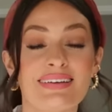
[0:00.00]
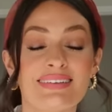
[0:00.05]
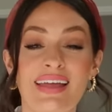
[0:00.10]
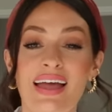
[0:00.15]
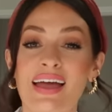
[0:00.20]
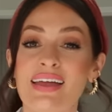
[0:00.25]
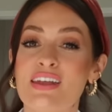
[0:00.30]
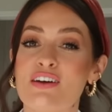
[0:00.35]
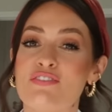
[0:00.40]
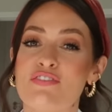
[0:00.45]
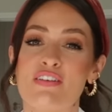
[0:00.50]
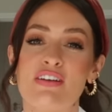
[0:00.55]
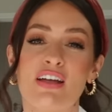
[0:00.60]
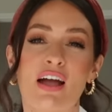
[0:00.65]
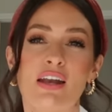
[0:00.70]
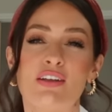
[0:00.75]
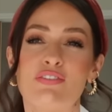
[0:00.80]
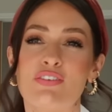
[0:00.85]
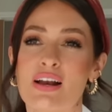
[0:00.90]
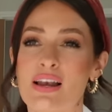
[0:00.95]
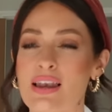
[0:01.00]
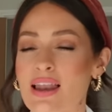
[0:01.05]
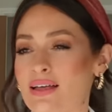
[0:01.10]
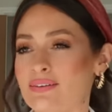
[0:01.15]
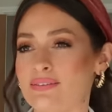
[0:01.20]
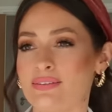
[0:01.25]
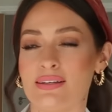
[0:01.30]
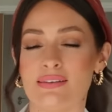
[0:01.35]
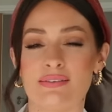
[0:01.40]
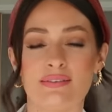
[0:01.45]
again, a very kind of
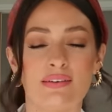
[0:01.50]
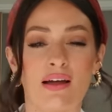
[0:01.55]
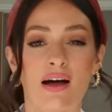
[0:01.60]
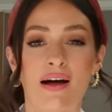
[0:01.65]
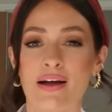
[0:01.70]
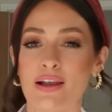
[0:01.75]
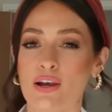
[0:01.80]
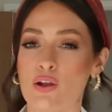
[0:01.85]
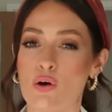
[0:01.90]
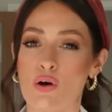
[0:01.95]
classic style